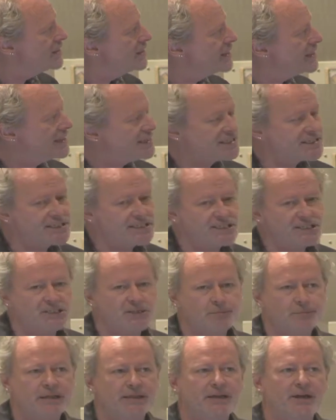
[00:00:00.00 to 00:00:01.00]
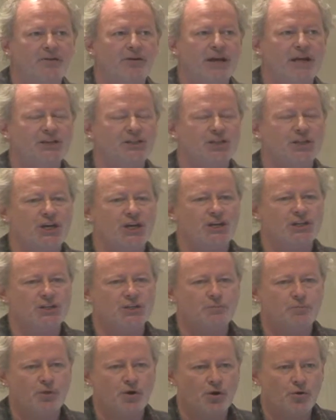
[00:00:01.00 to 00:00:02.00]
interdisciplinary
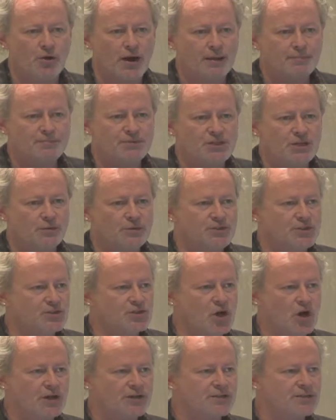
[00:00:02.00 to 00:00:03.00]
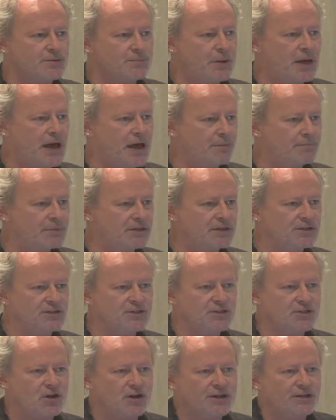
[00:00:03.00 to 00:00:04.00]
education program, so it's not a department,
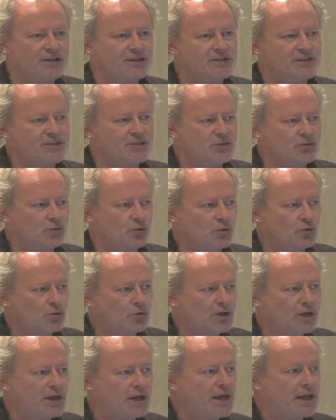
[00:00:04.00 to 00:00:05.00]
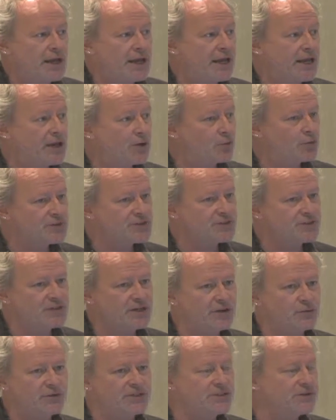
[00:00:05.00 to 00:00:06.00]
it's not in a school. It was
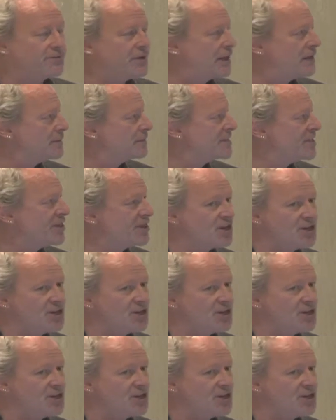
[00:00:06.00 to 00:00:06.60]
developed in the